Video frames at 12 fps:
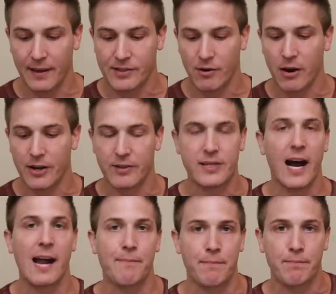These are all your
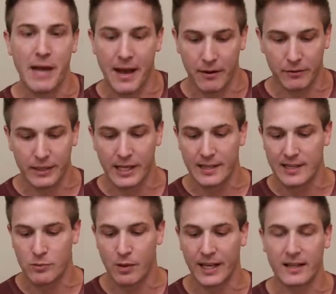type banner leads.
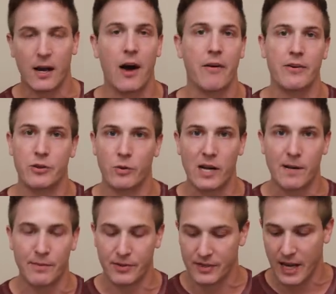That's why they get the
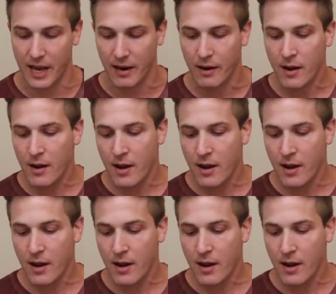120%.